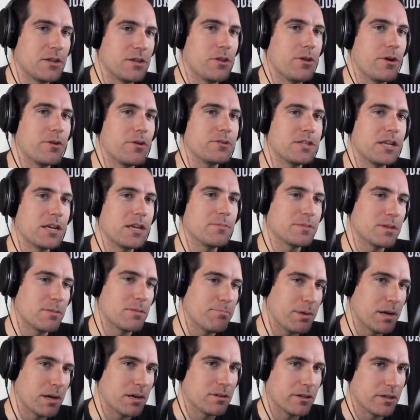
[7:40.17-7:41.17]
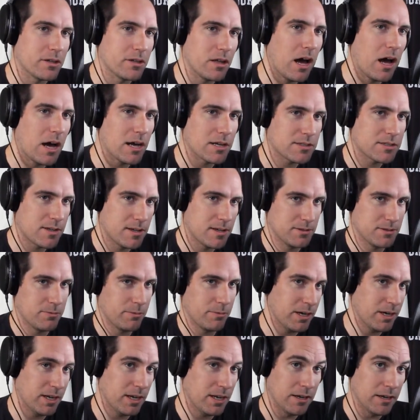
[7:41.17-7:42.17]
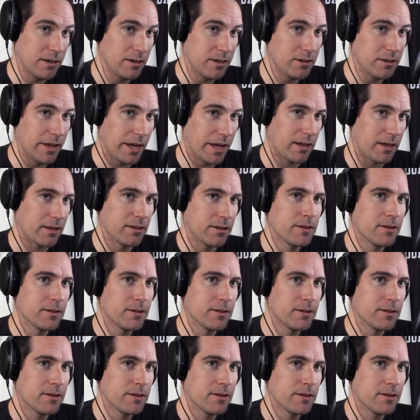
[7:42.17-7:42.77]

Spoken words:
either of those teams and barely lost, because we didn't. Like